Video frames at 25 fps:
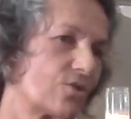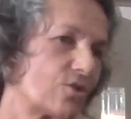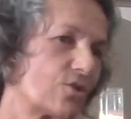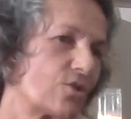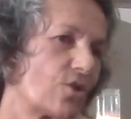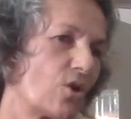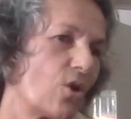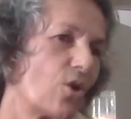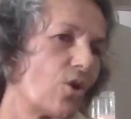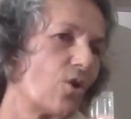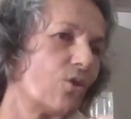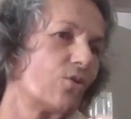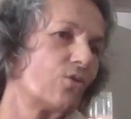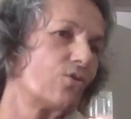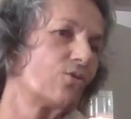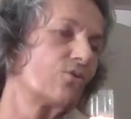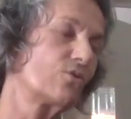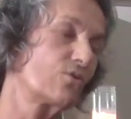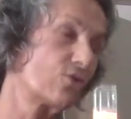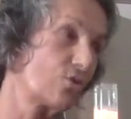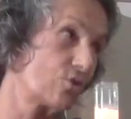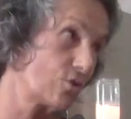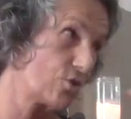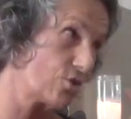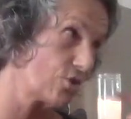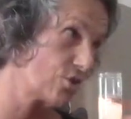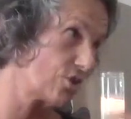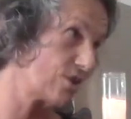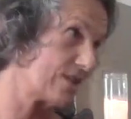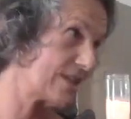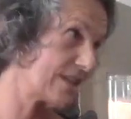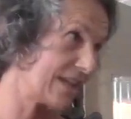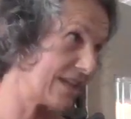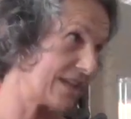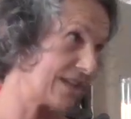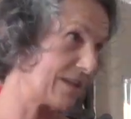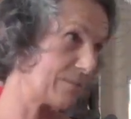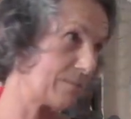go good
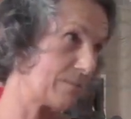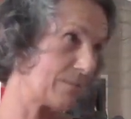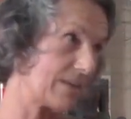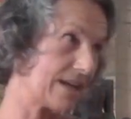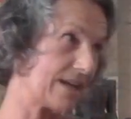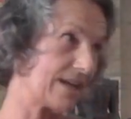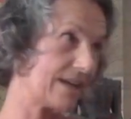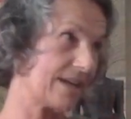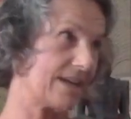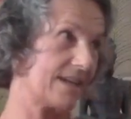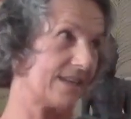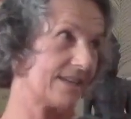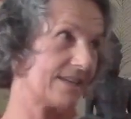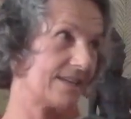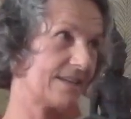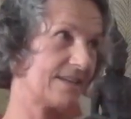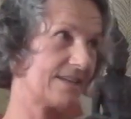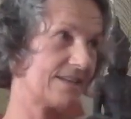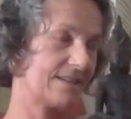in my